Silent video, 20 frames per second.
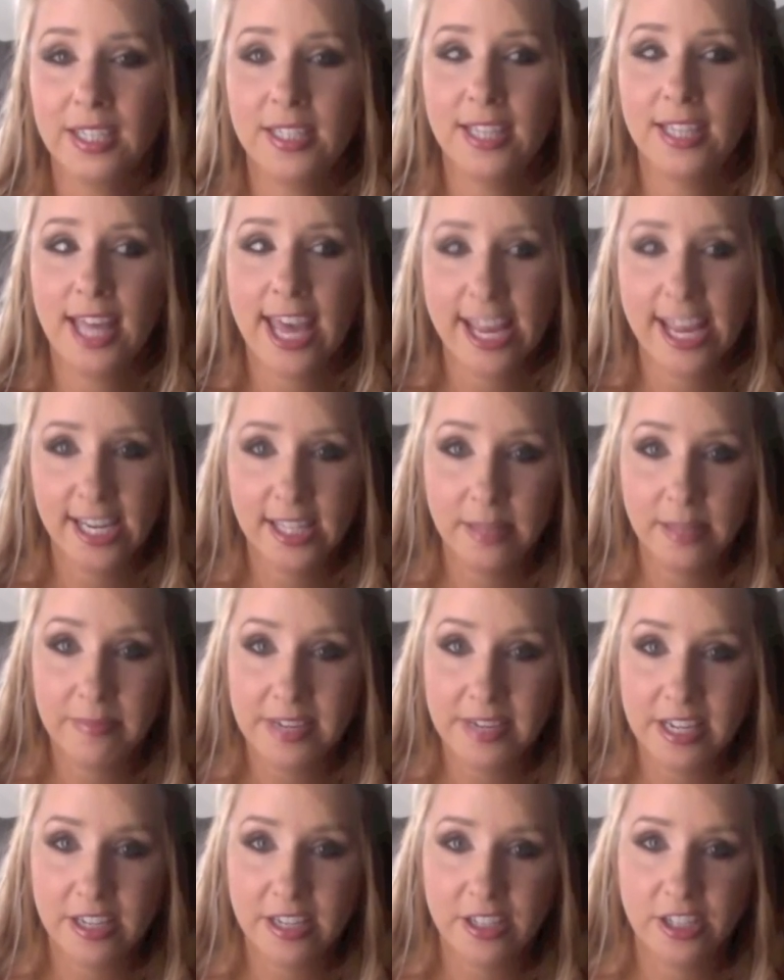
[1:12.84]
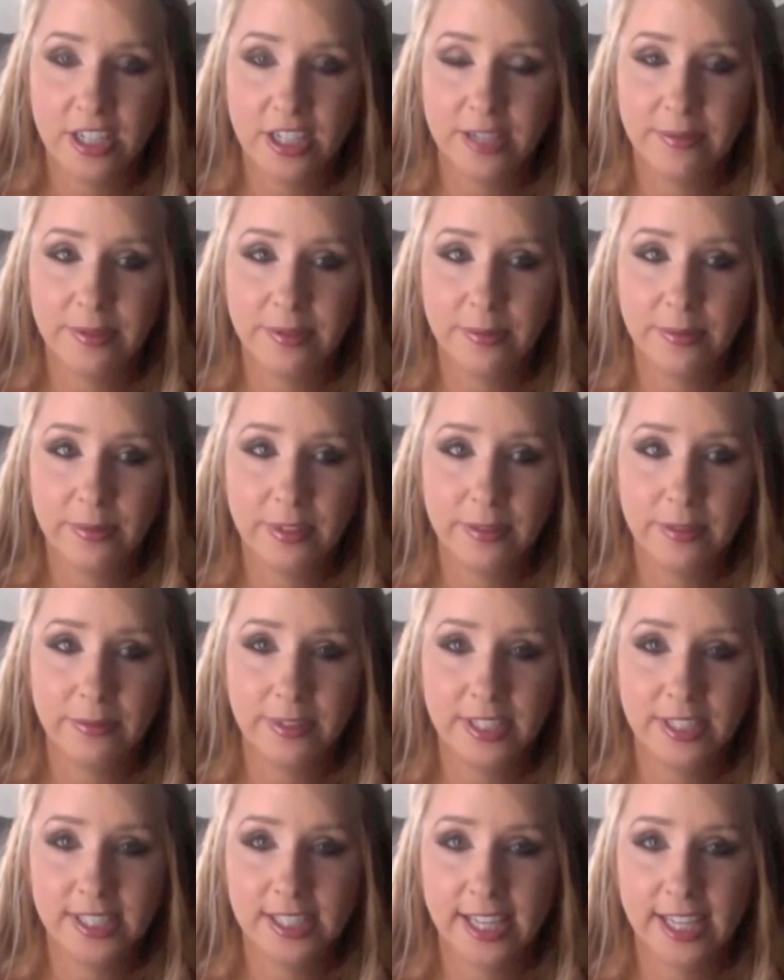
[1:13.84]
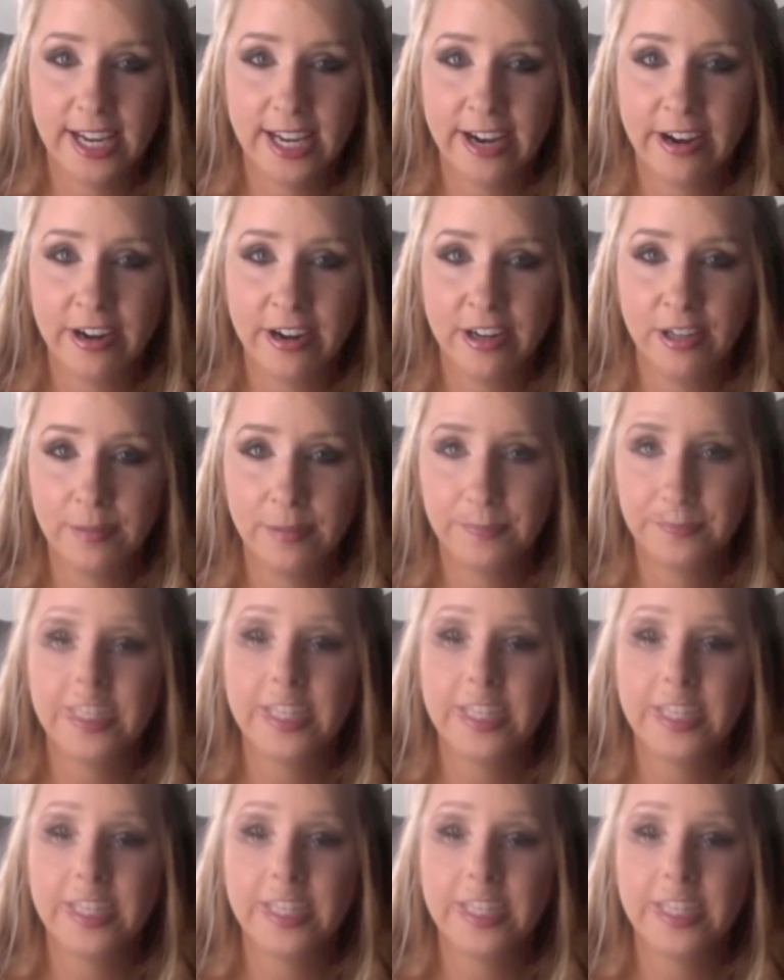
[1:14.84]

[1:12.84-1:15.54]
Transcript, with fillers: hated the beach. He was really, really scared.